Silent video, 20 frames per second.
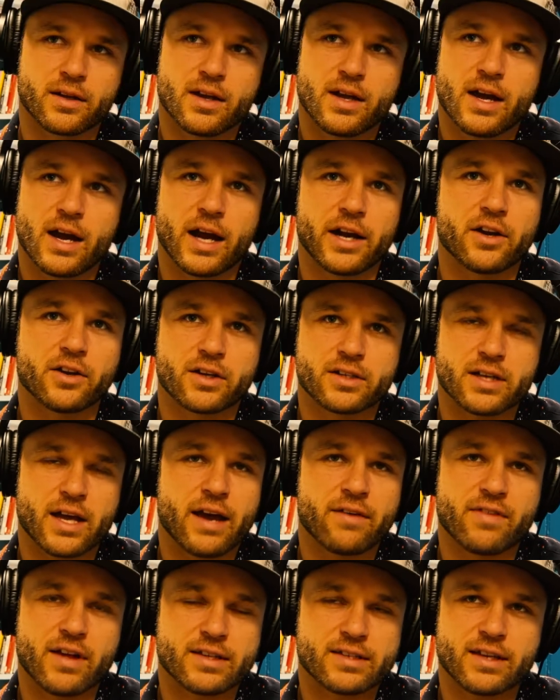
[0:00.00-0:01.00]
I know, because I
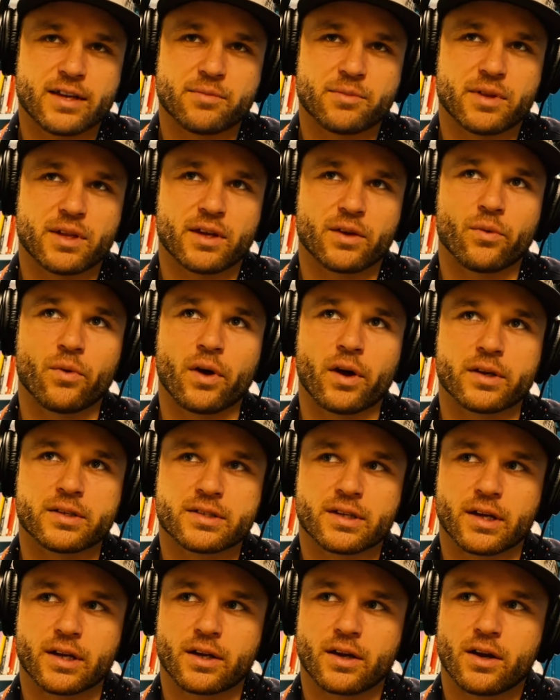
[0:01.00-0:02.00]
have that same thing where
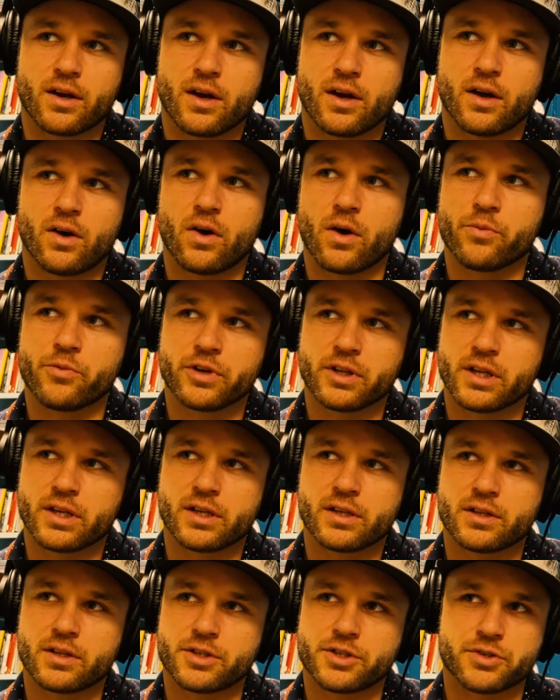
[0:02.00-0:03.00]
it's like, oh, I'm really
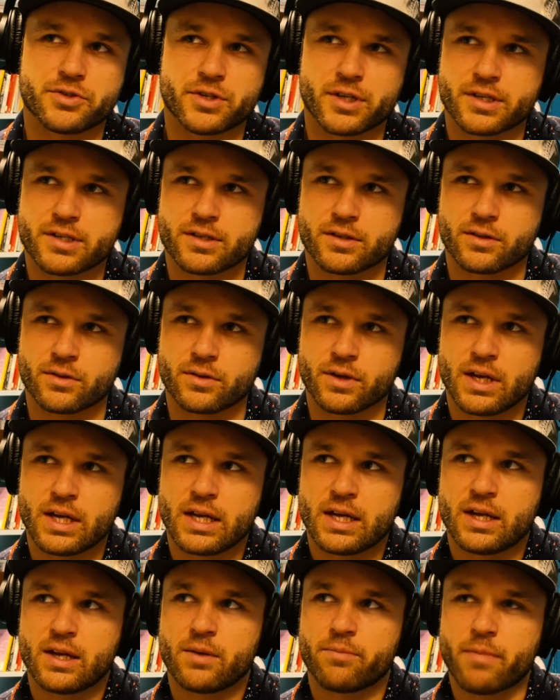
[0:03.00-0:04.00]
into jujitsu.
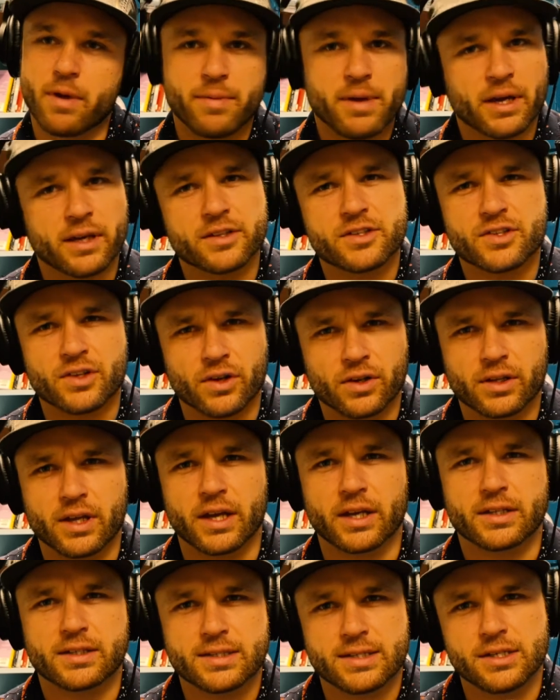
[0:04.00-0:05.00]
Maybe I could start
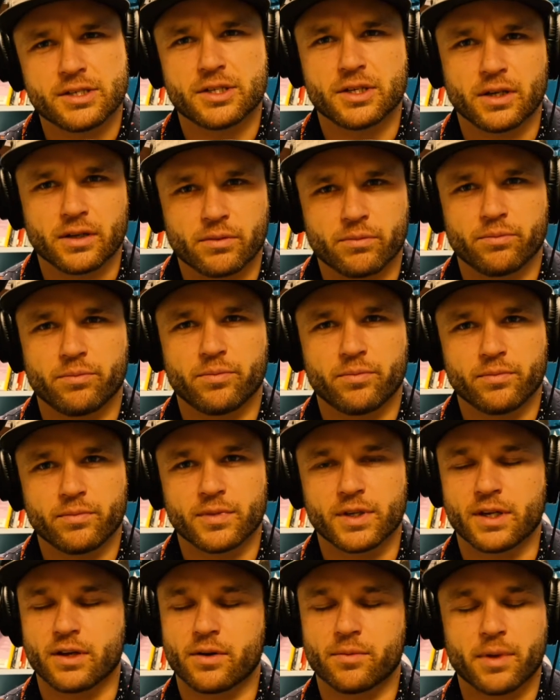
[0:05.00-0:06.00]
like teaching,
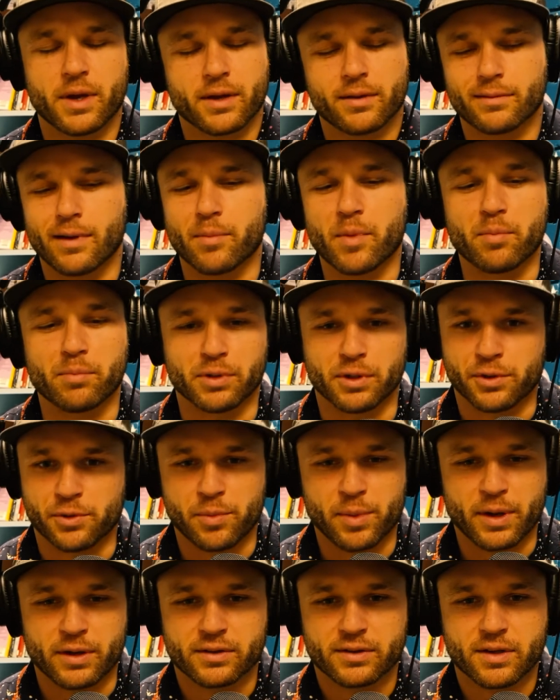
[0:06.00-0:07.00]
you know, I'm a blue
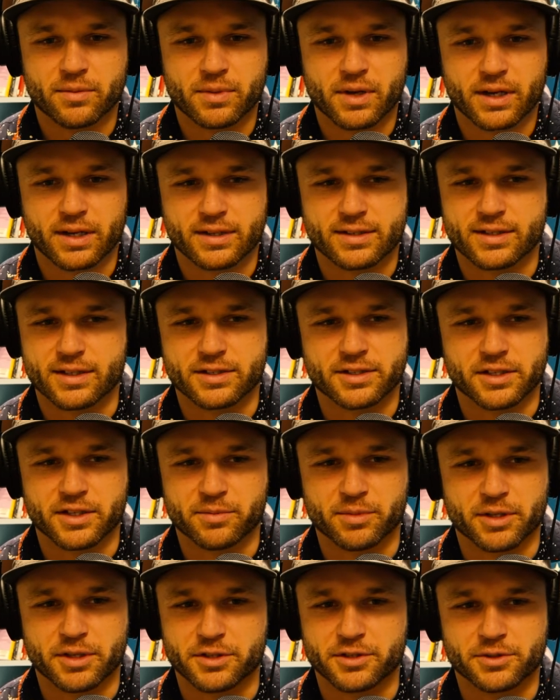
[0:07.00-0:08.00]
belt. I'm not going to teach
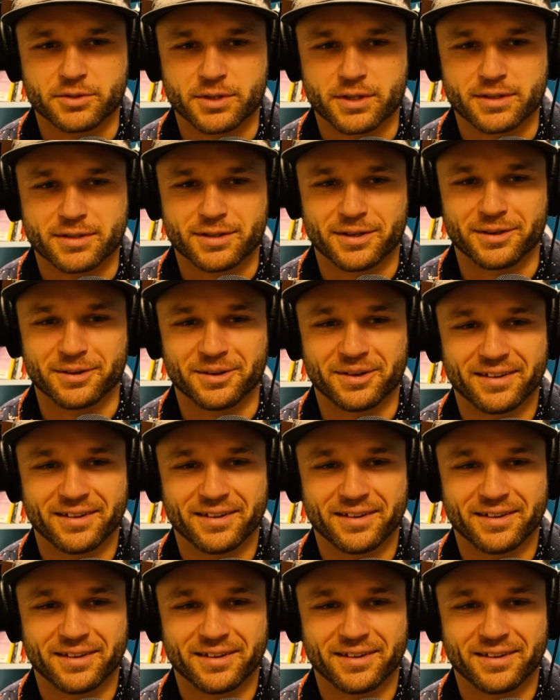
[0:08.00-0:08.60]
anybody jujitsu.